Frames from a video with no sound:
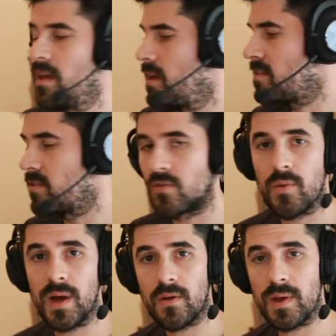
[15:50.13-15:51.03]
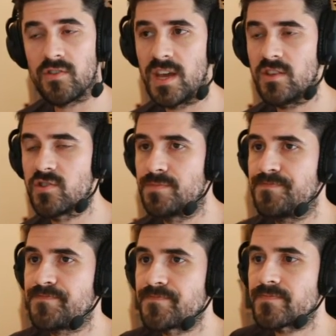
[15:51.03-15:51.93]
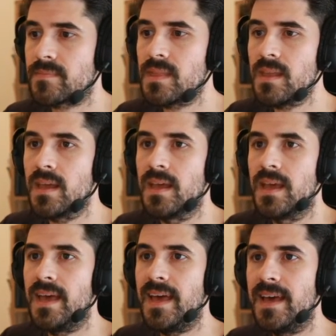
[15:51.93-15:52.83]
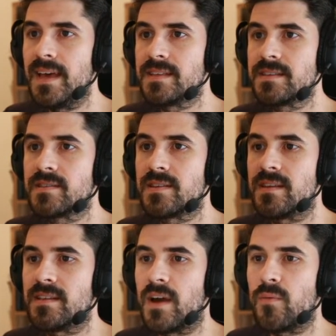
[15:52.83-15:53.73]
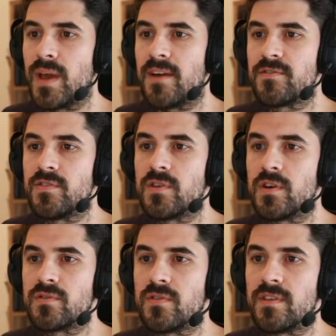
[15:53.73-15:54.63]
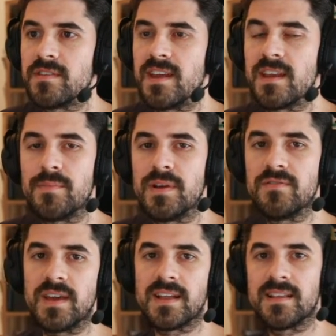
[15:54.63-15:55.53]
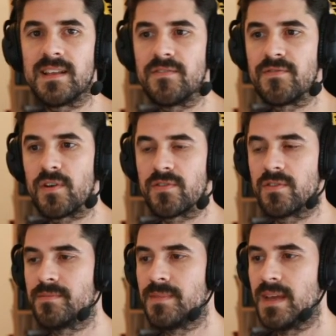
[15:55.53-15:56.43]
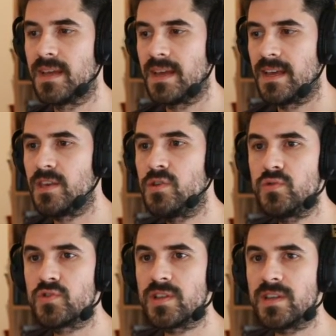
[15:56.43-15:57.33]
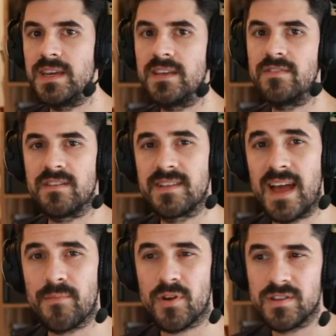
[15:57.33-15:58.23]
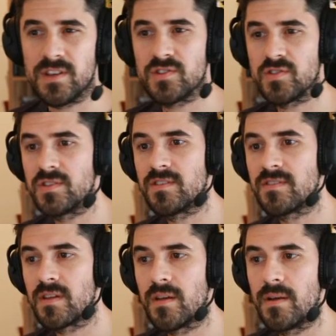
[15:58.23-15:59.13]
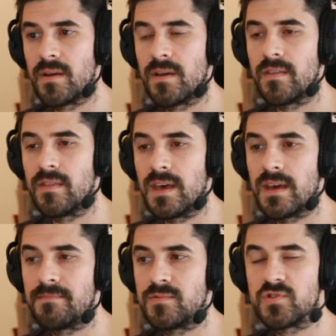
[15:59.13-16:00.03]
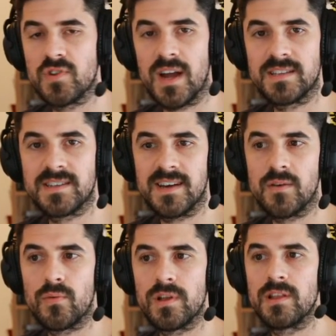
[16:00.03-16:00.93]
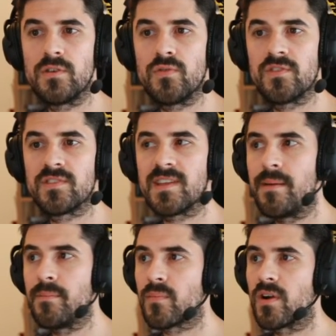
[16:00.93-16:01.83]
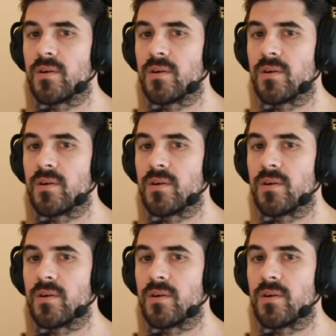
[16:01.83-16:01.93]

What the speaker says: So quite a quick change. And now we have to go to the setup and think a little further. Usually in these damp conditions, the dry tire will lose somewhere